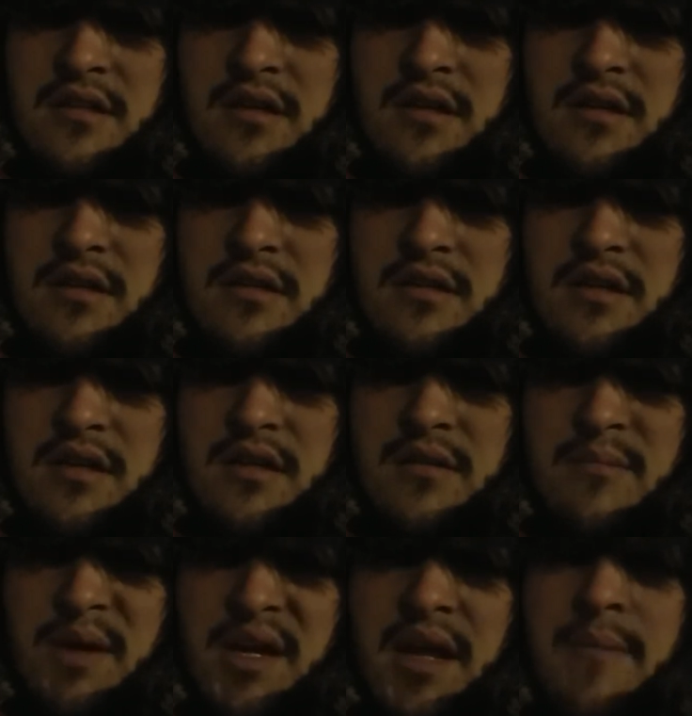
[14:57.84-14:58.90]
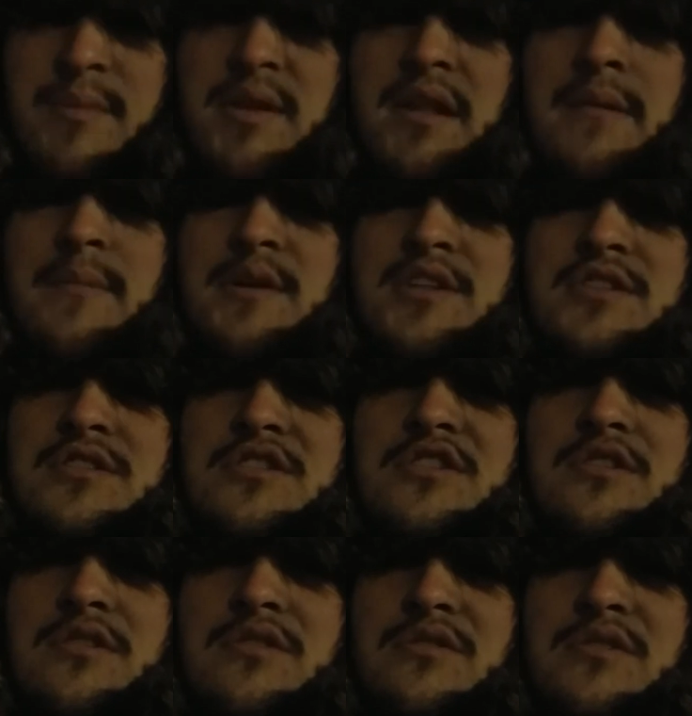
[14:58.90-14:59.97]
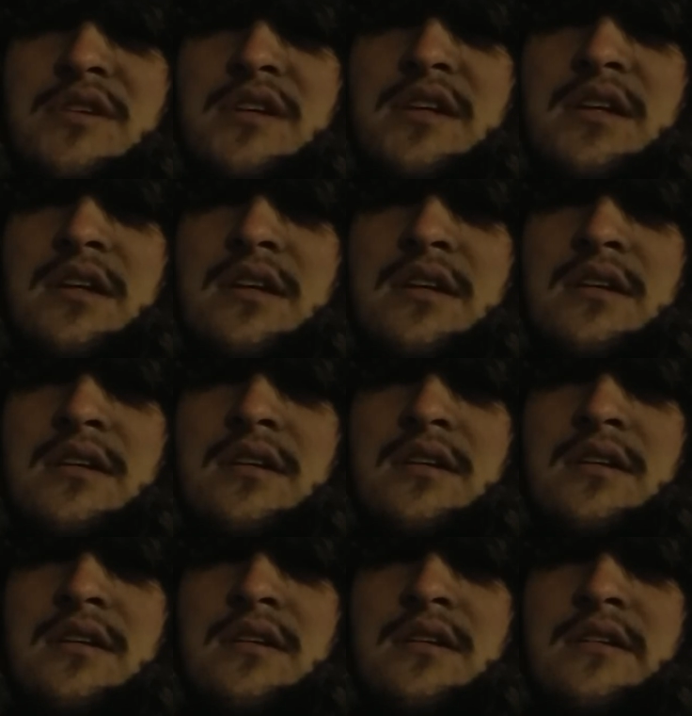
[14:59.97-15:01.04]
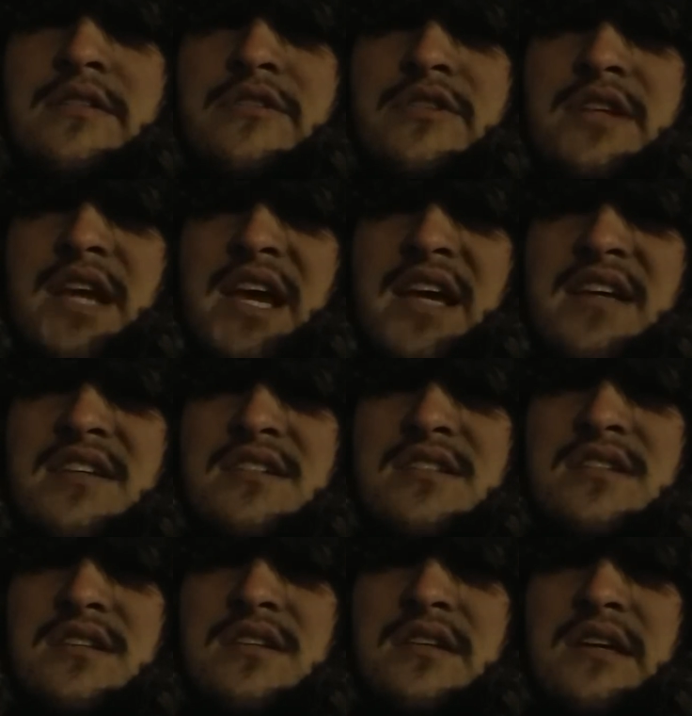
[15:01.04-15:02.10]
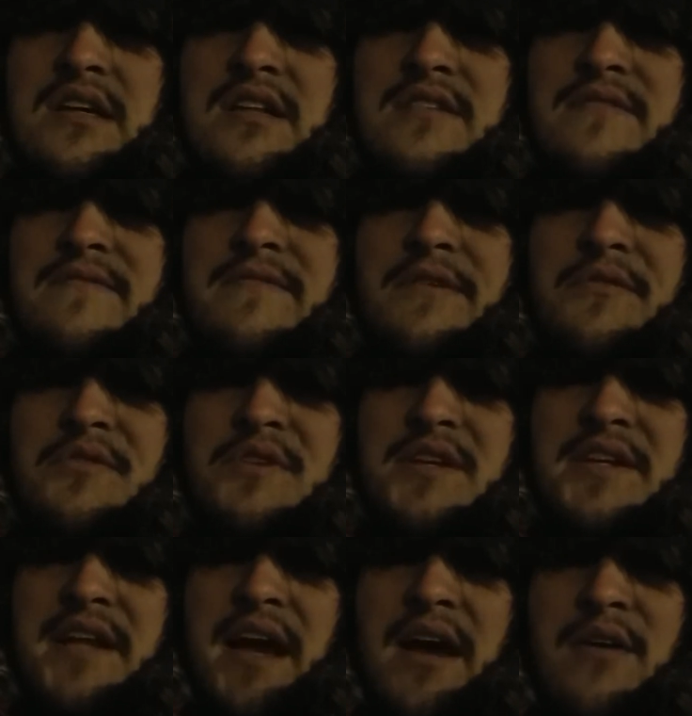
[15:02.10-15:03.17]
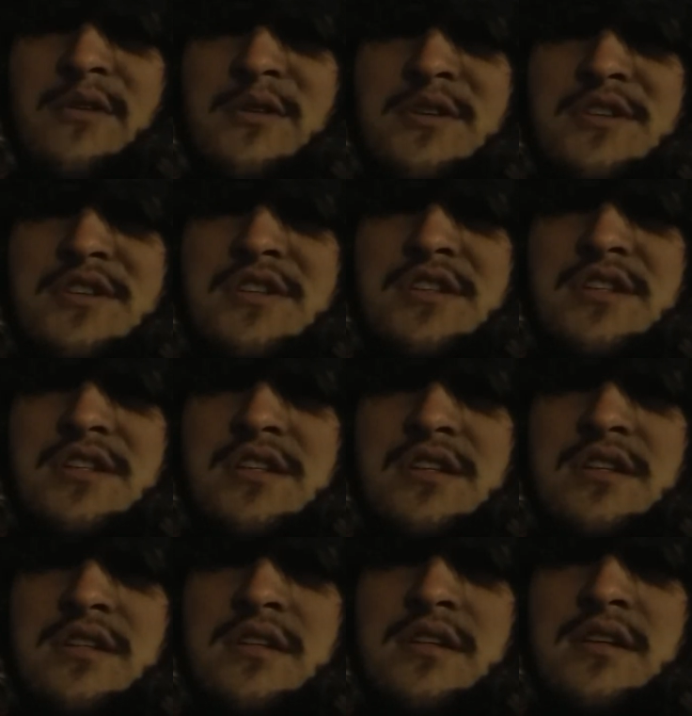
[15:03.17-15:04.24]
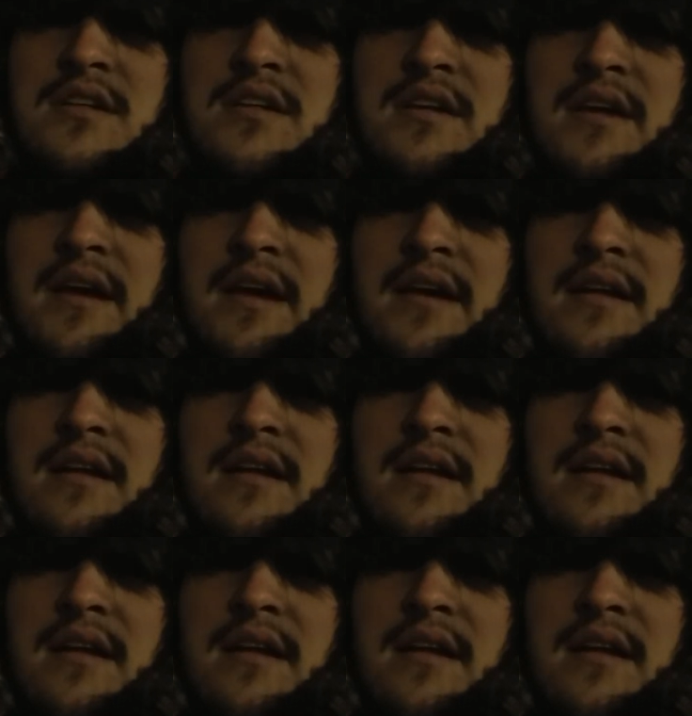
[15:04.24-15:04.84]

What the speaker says: It might not be that much. So 3 days, it's 15 hours at